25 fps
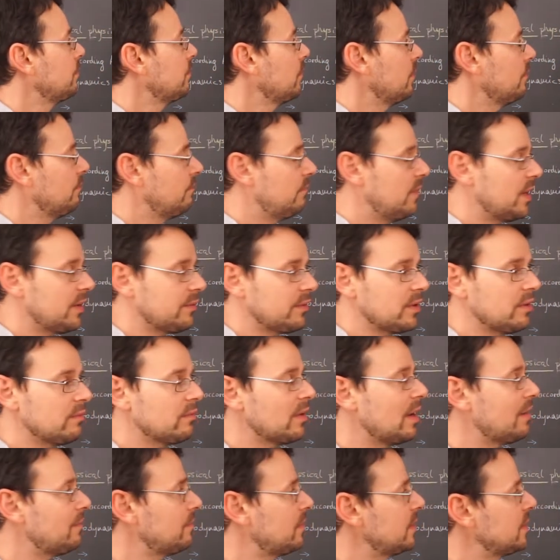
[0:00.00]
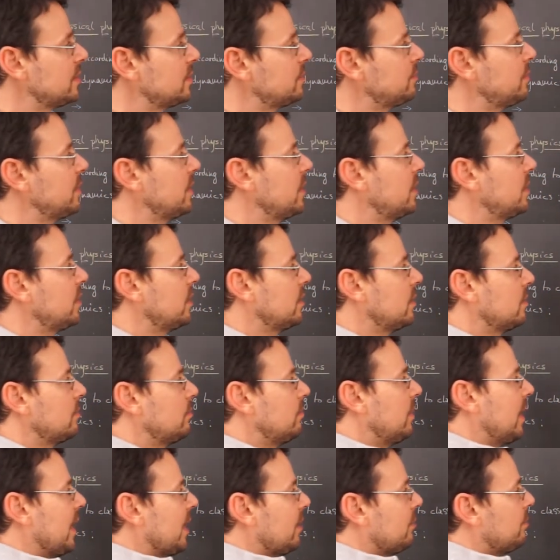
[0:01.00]
Very roughly speaking, a
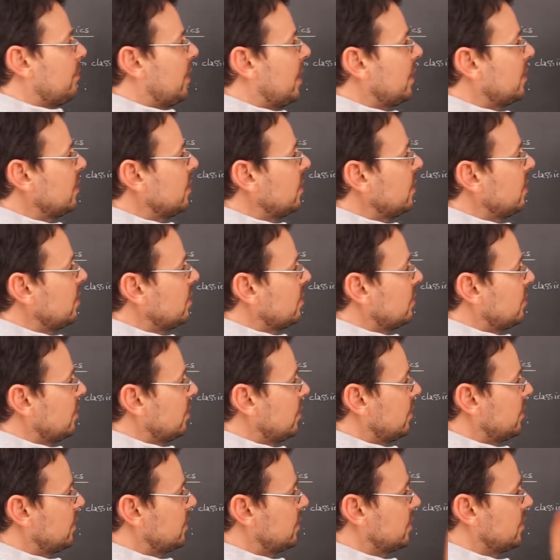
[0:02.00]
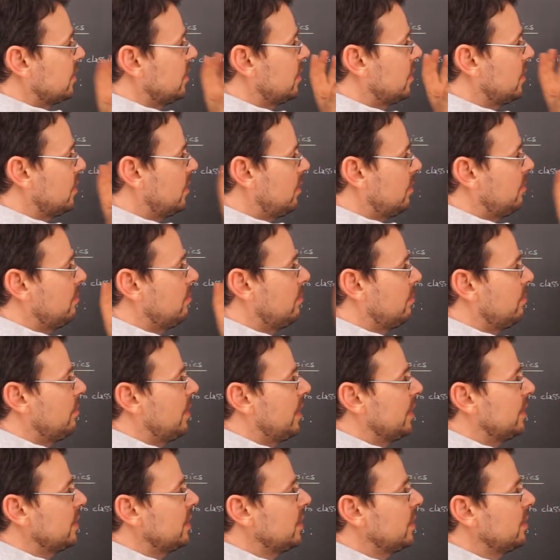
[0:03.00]
black body is a
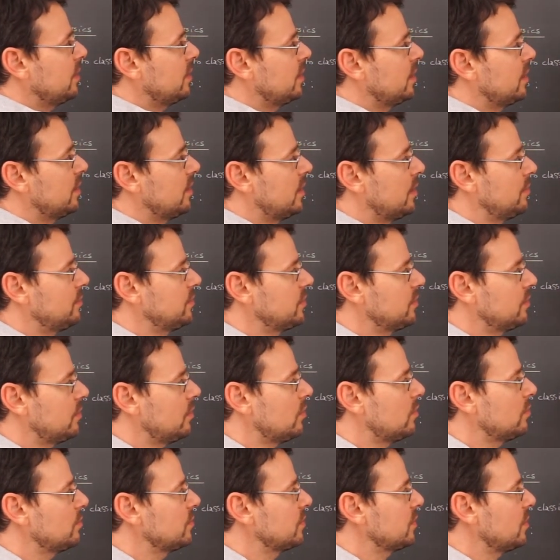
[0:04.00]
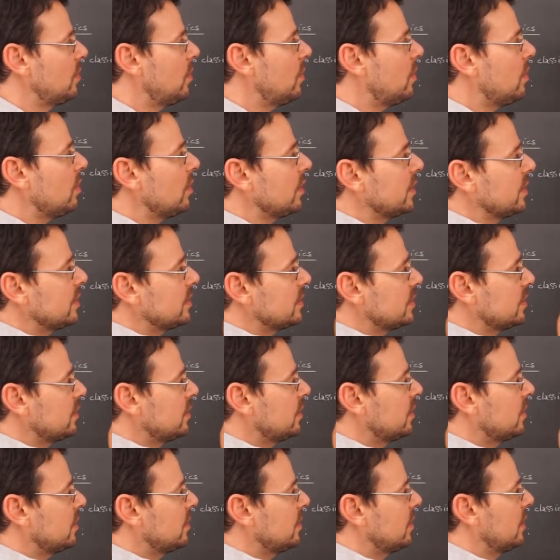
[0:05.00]
body that absorbs all
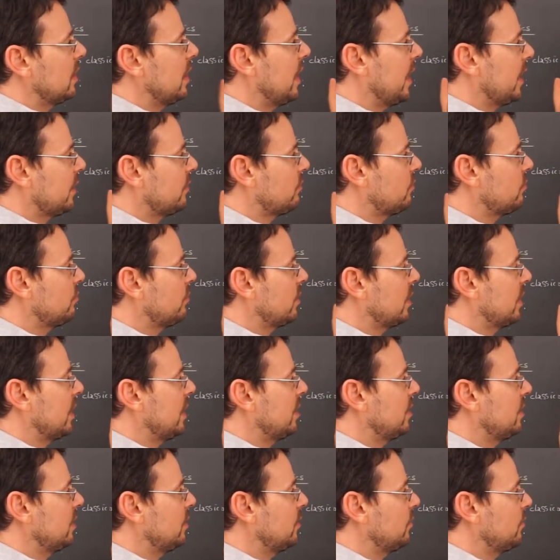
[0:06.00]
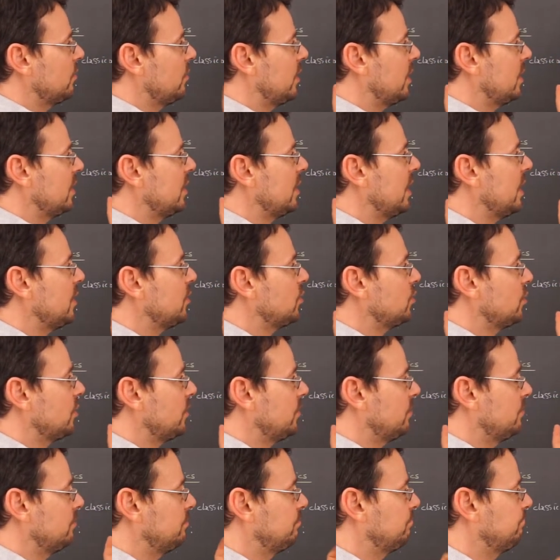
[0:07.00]
incident electromagnetic
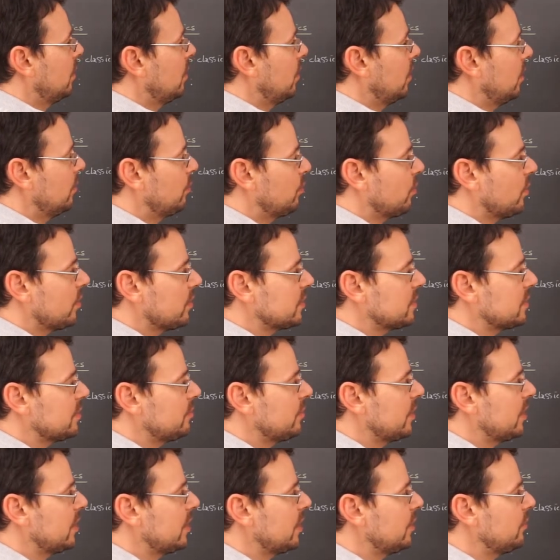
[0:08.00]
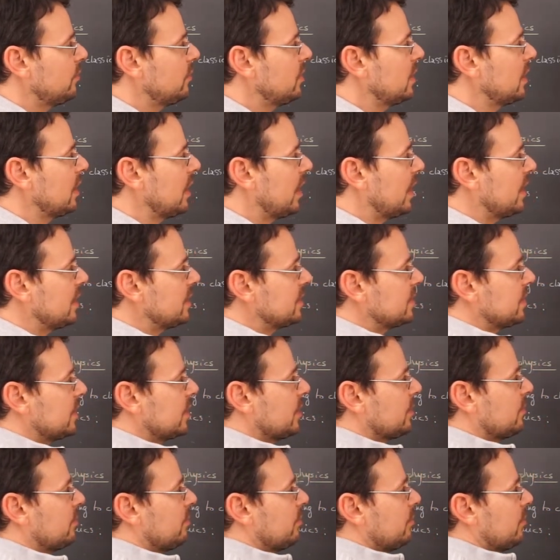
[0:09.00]
radiation. Approximately
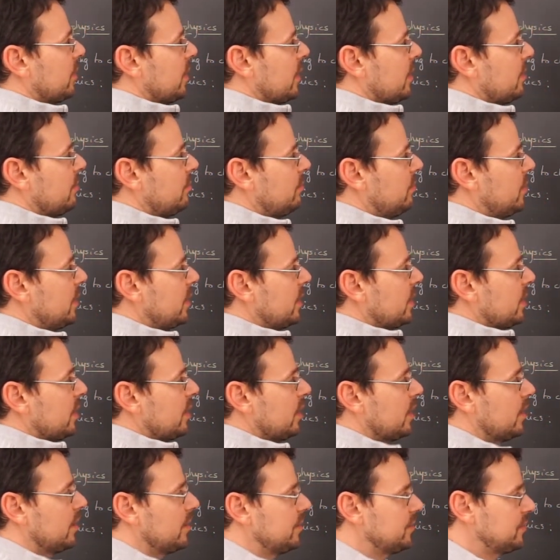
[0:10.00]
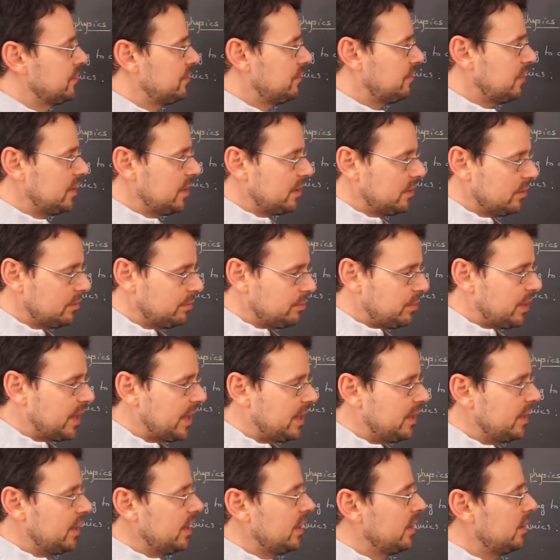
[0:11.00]
realizing by building a sphere,
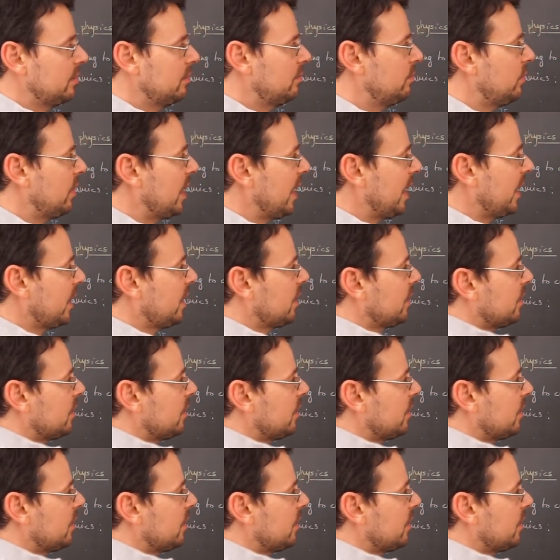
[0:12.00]
painting it black